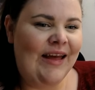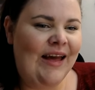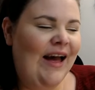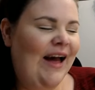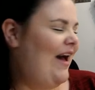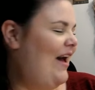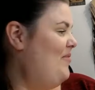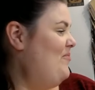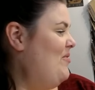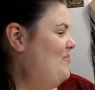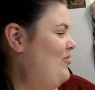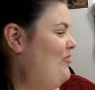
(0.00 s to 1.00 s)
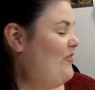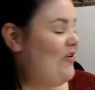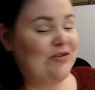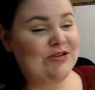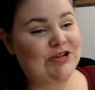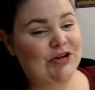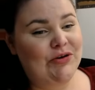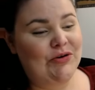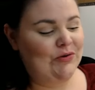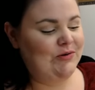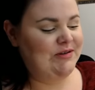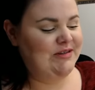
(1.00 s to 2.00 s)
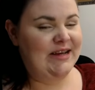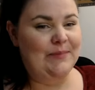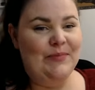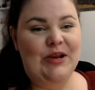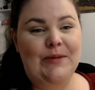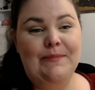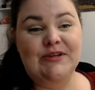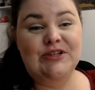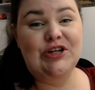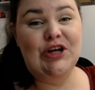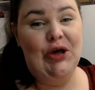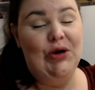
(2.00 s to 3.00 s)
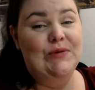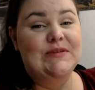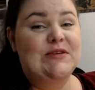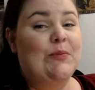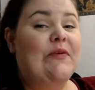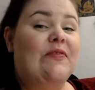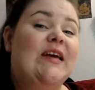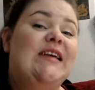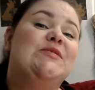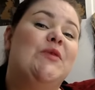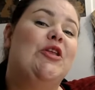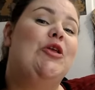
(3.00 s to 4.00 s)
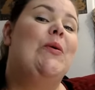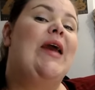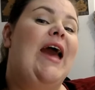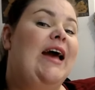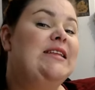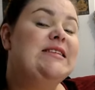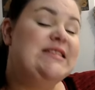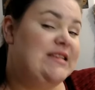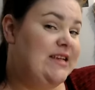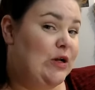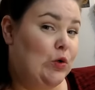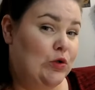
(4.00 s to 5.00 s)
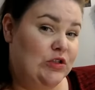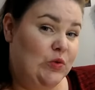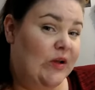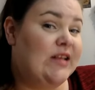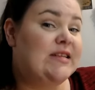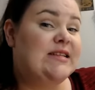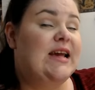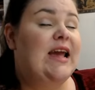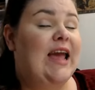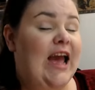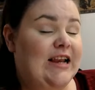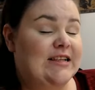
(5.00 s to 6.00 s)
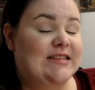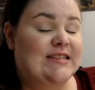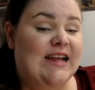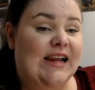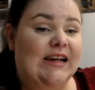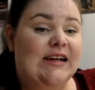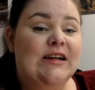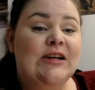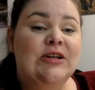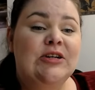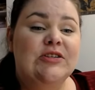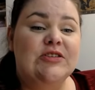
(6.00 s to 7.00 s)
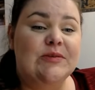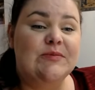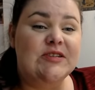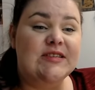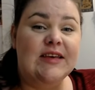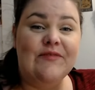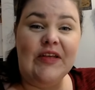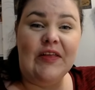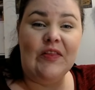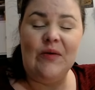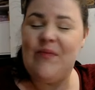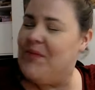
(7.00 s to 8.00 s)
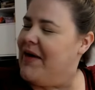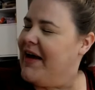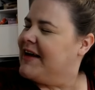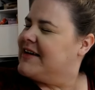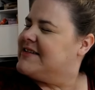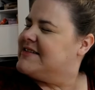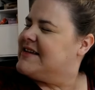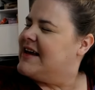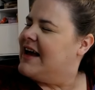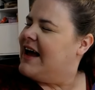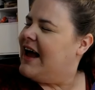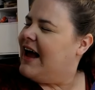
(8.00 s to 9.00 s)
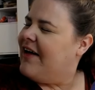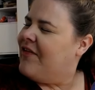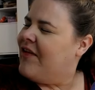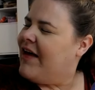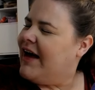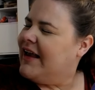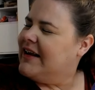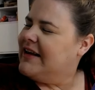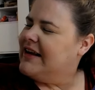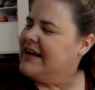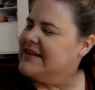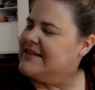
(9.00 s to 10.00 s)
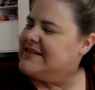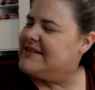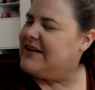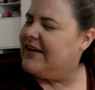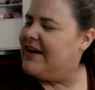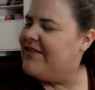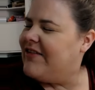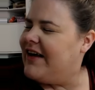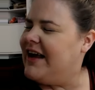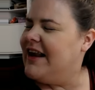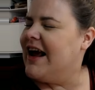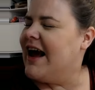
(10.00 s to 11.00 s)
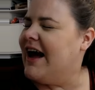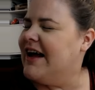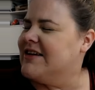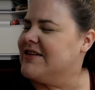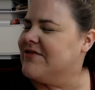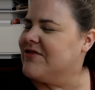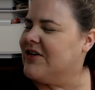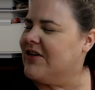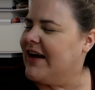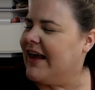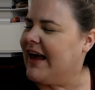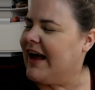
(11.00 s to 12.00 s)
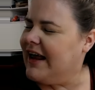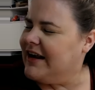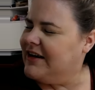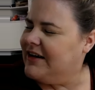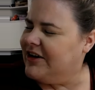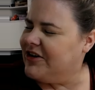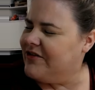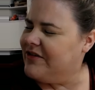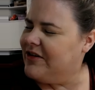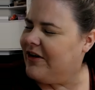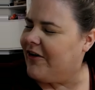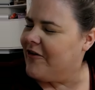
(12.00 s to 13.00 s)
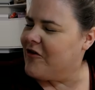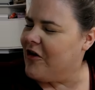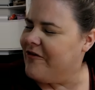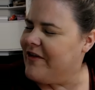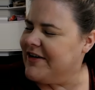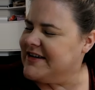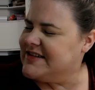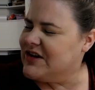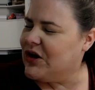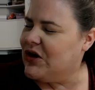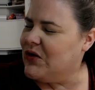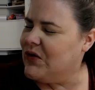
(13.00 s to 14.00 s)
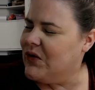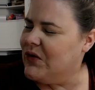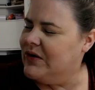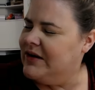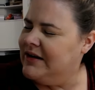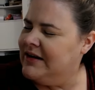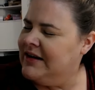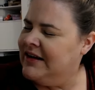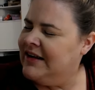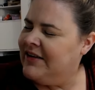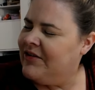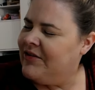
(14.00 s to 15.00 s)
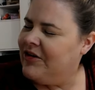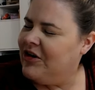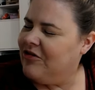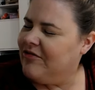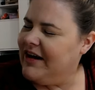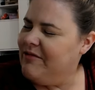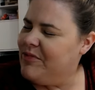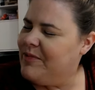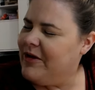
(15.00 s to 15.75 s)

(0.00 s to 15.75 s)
Moving on to your dip number 2. So with this one you can stick or twist again, Stella. So I'm just giving them a mix, and then let's dive in. And I've got, again, I don't feel like I've got a very secure grip, but they're